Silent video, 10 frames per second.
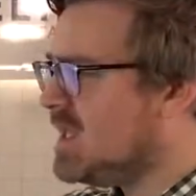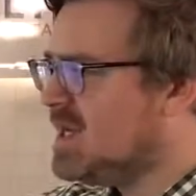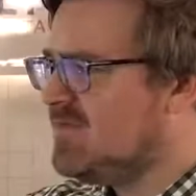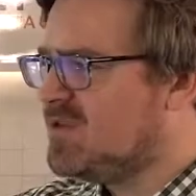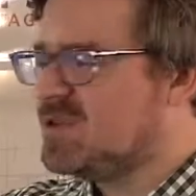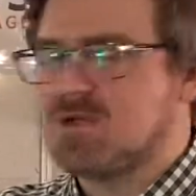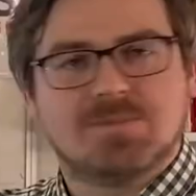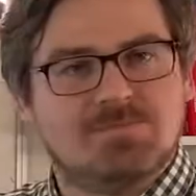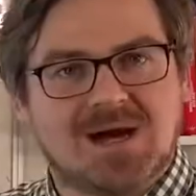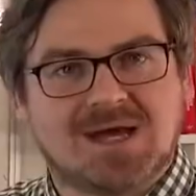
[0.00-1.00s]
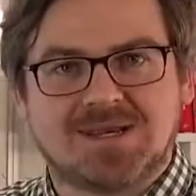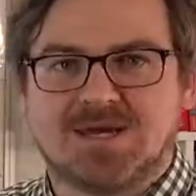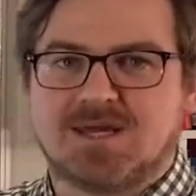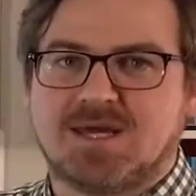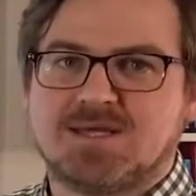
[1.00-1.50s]
And if you look at band
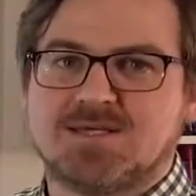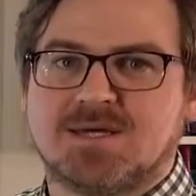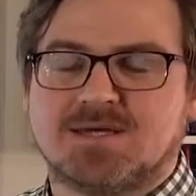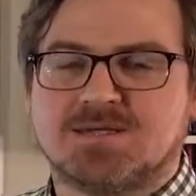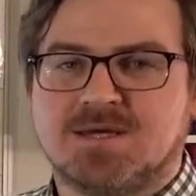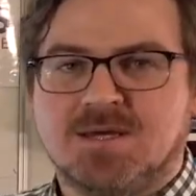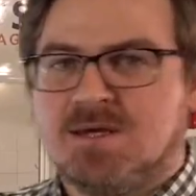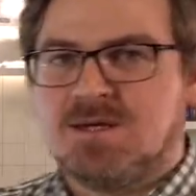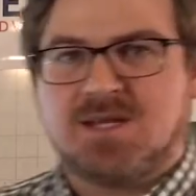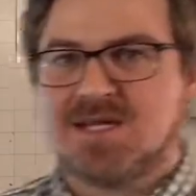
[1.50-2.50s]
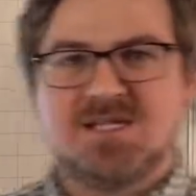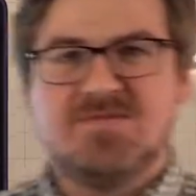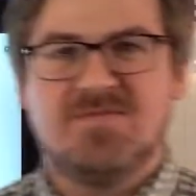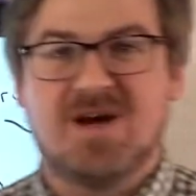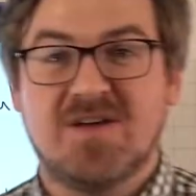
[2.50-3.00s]
9 essays,
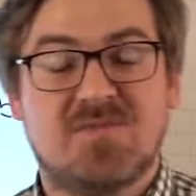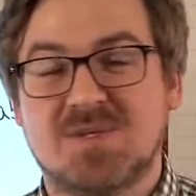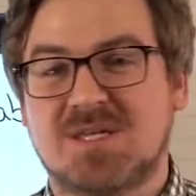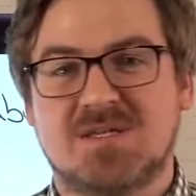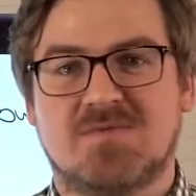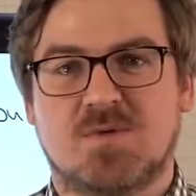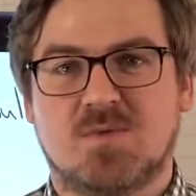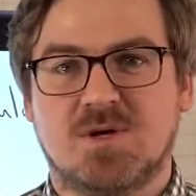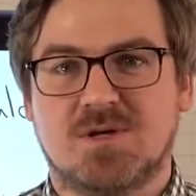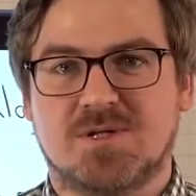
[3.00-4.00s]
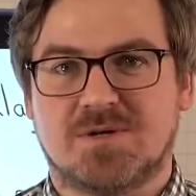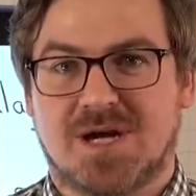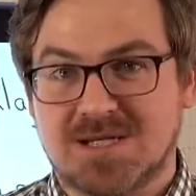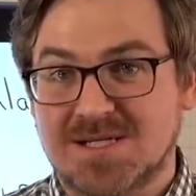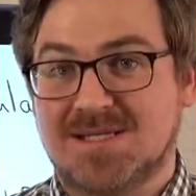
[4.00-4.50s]
95% of the words are
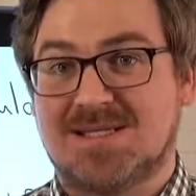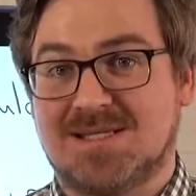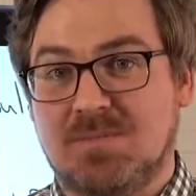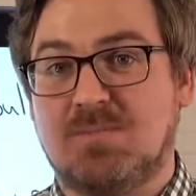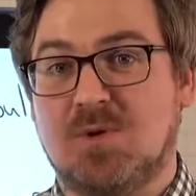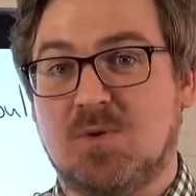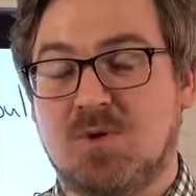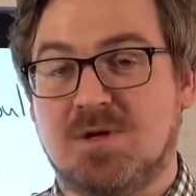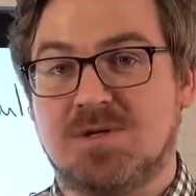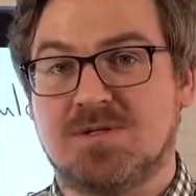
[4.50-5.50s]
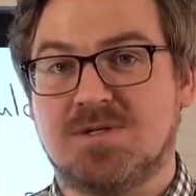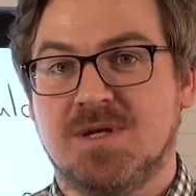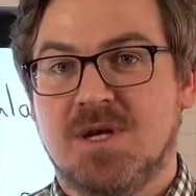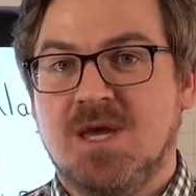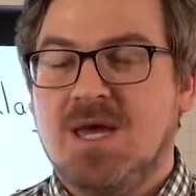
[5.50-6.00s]
actually simple words.
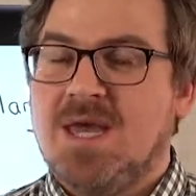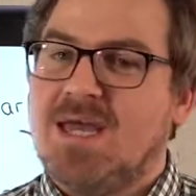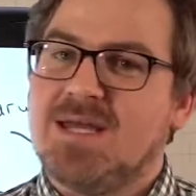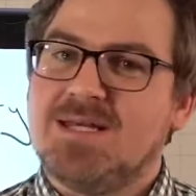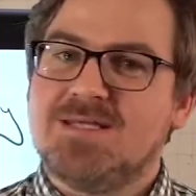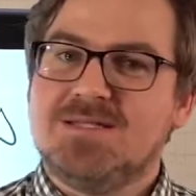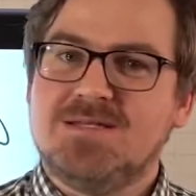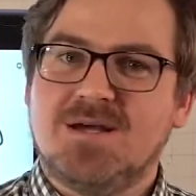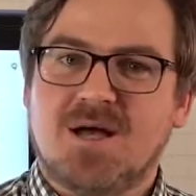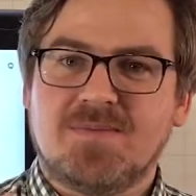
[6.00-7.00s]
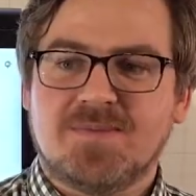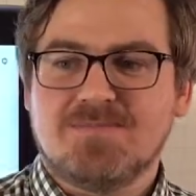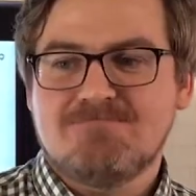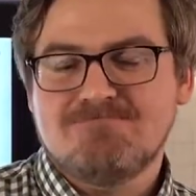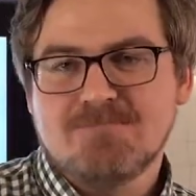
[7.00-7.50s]
It is not
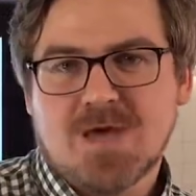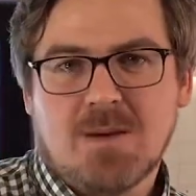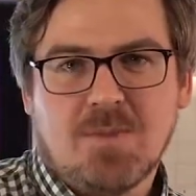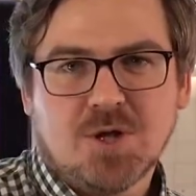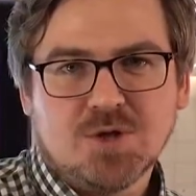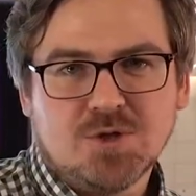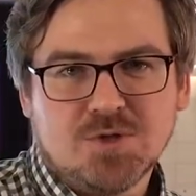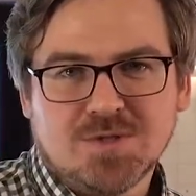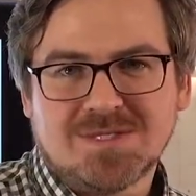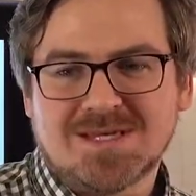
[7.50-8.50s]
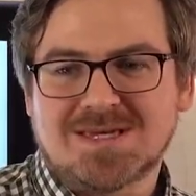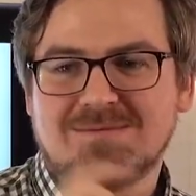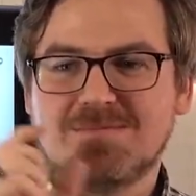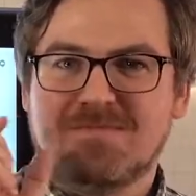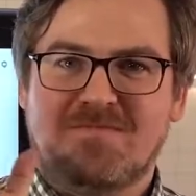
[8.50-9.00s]
about
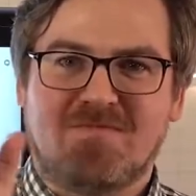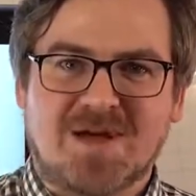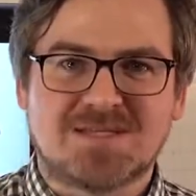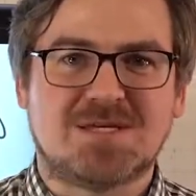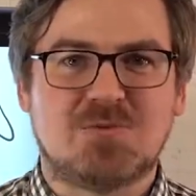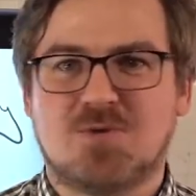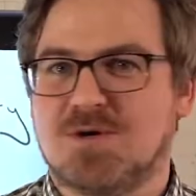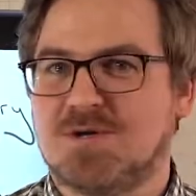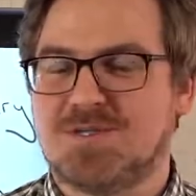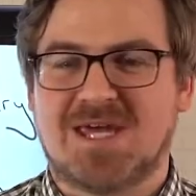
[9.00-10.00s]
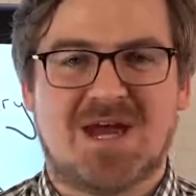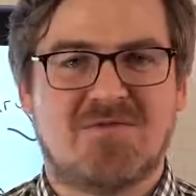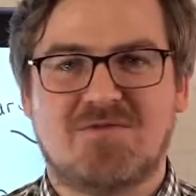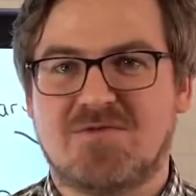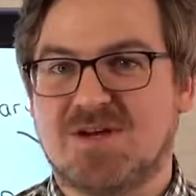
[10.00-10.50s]
using fancy words
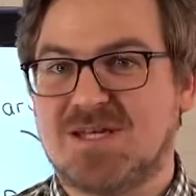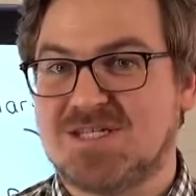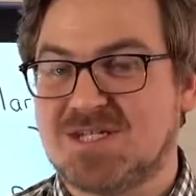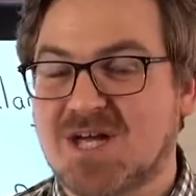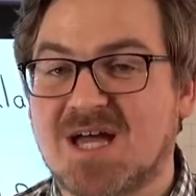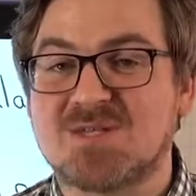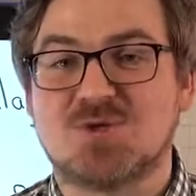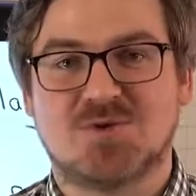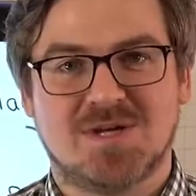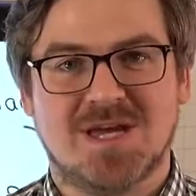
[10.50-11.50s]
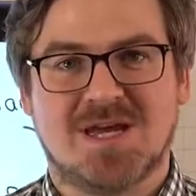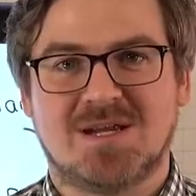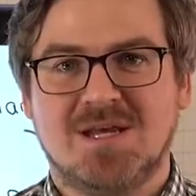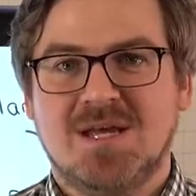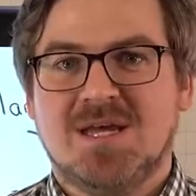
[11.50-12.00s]
every chance you
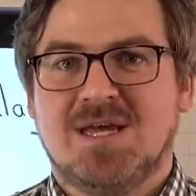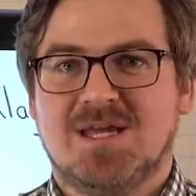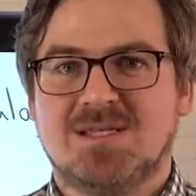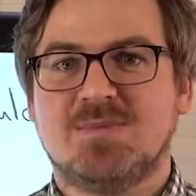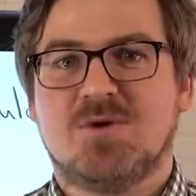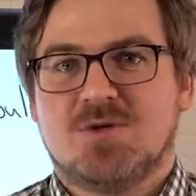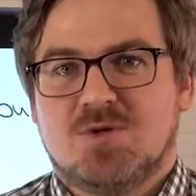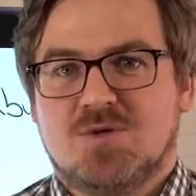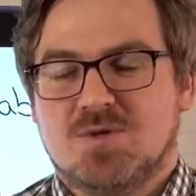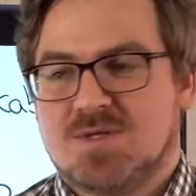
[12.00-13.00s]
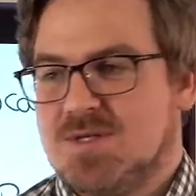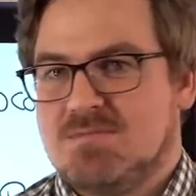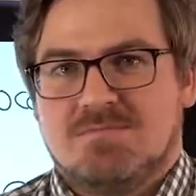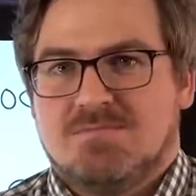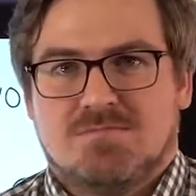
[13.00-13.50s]
get. It is about
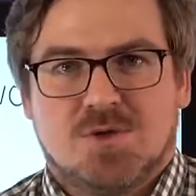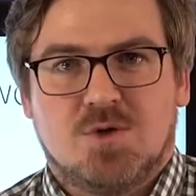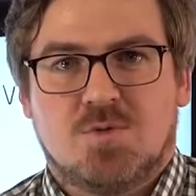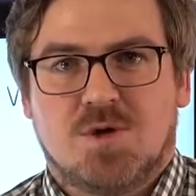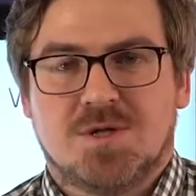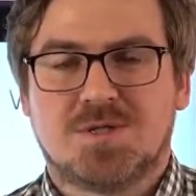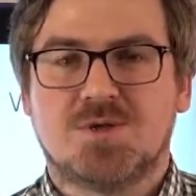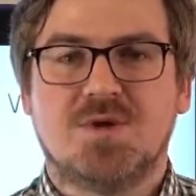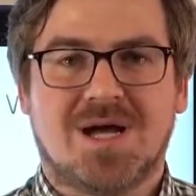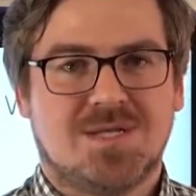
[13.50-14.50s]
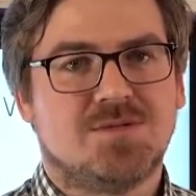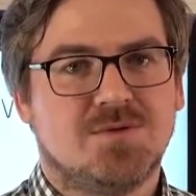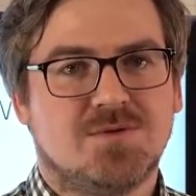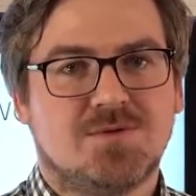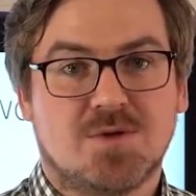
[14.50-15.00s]
using your words to
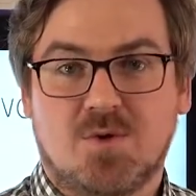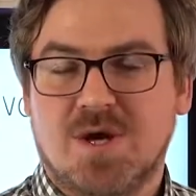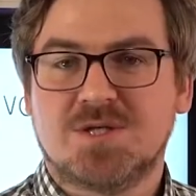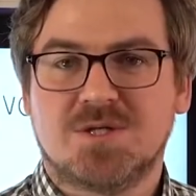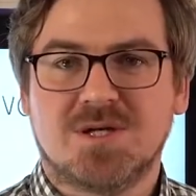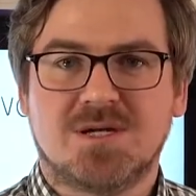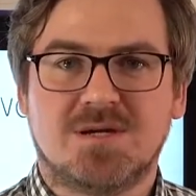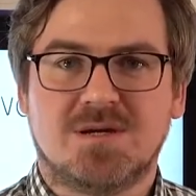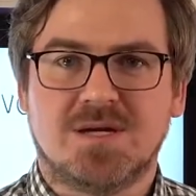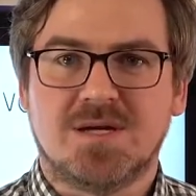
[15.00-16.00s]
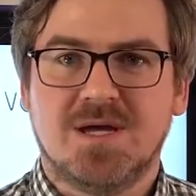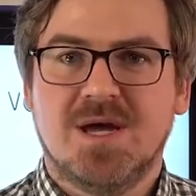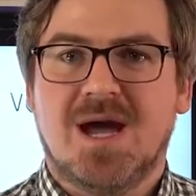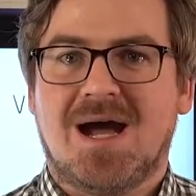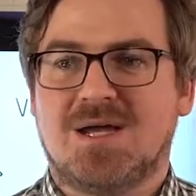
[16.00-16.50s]
answer the question clearly
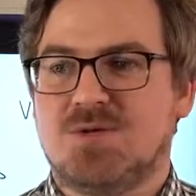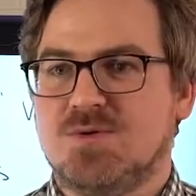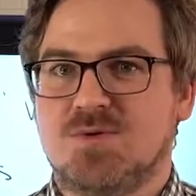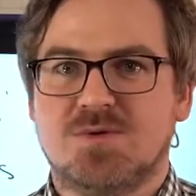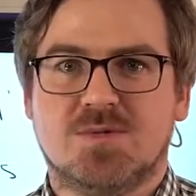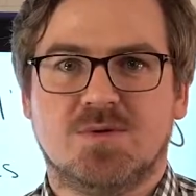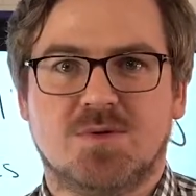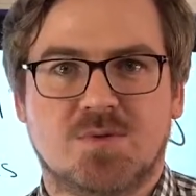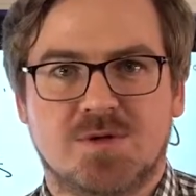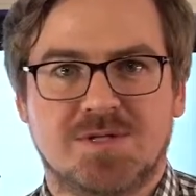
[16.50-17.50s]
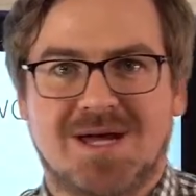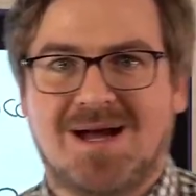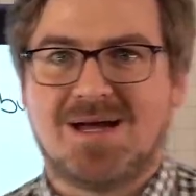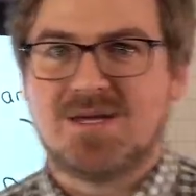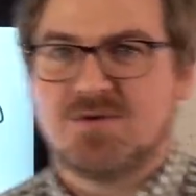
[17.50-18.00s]
and use those words
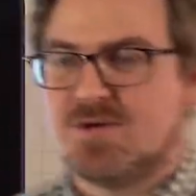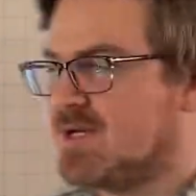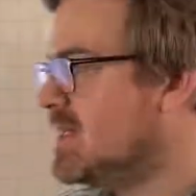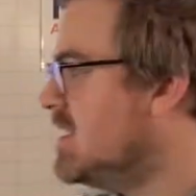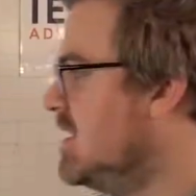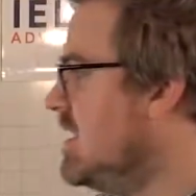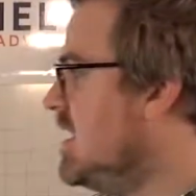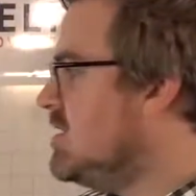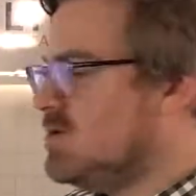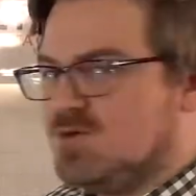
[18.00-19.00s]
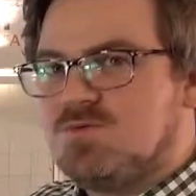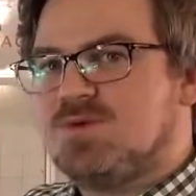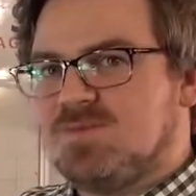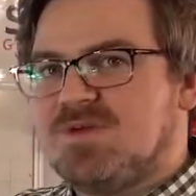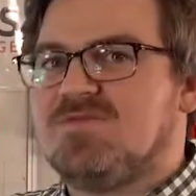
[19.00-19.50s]
accurately. You
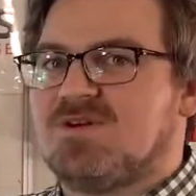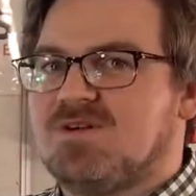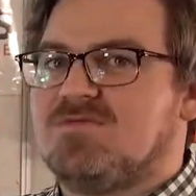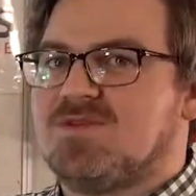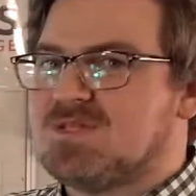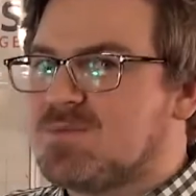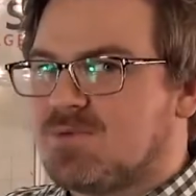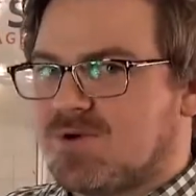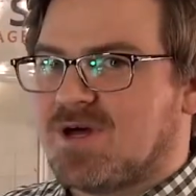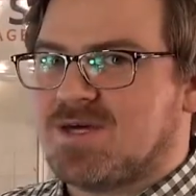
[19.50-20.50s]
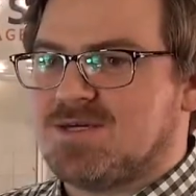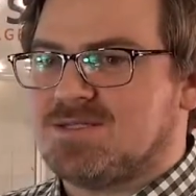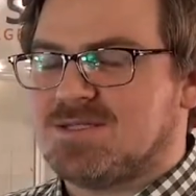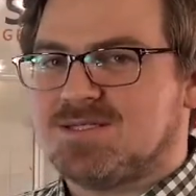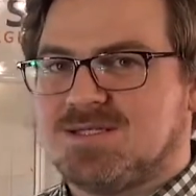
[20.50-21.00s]
would be very, very
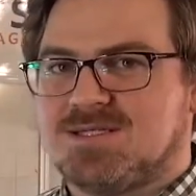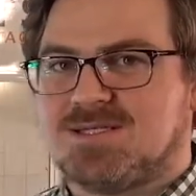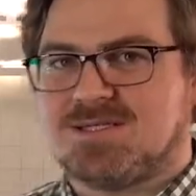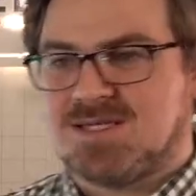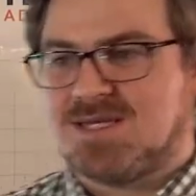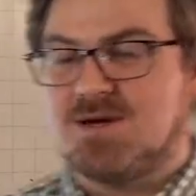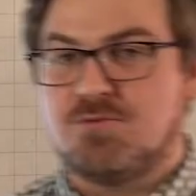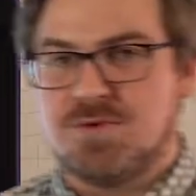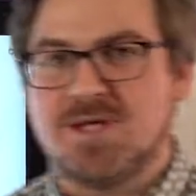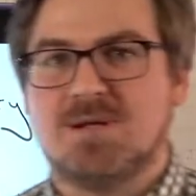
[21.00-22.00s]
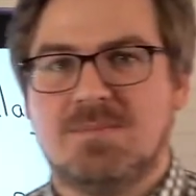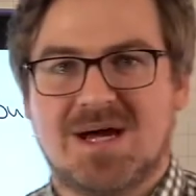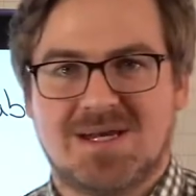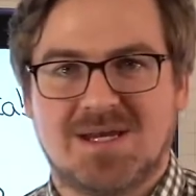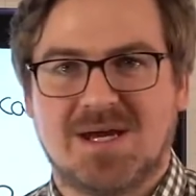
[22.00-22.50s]
surprised to see a real
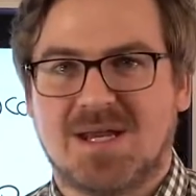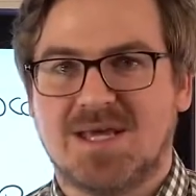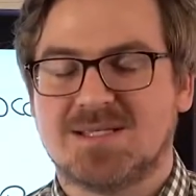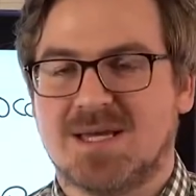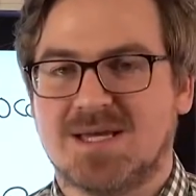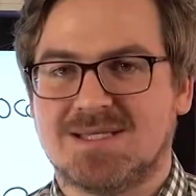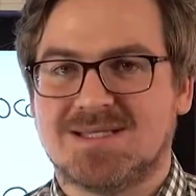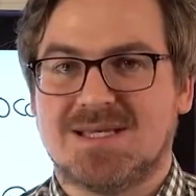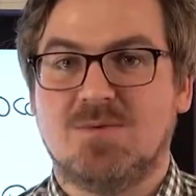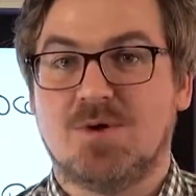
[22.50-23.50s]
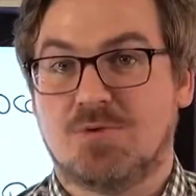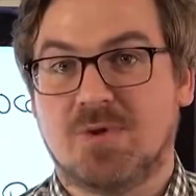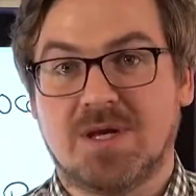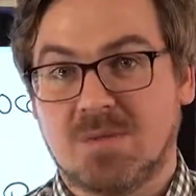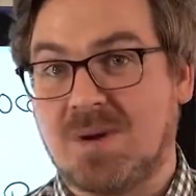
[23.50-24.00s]
band 9 essay and see what
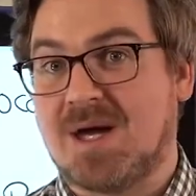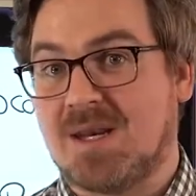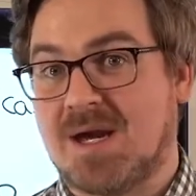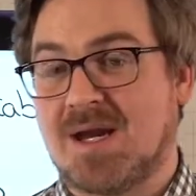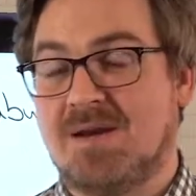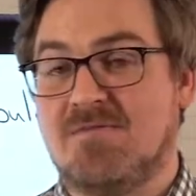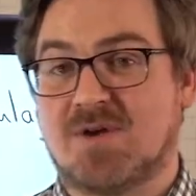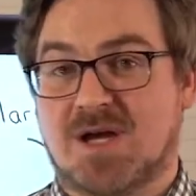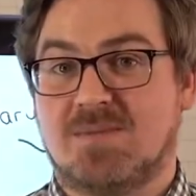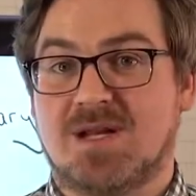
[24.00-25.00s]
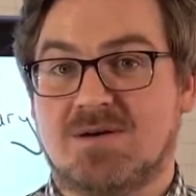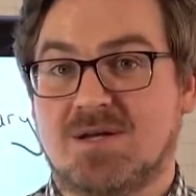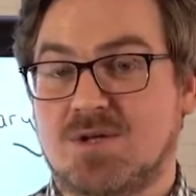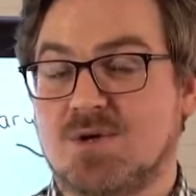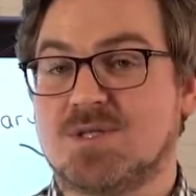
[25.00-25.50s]
real band 9 vocabulary
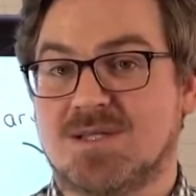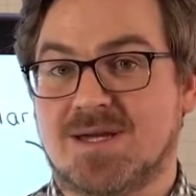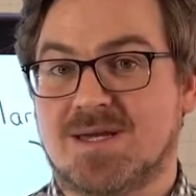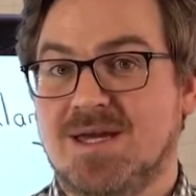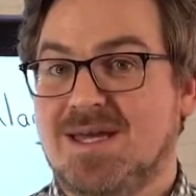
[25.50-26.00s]
looks like.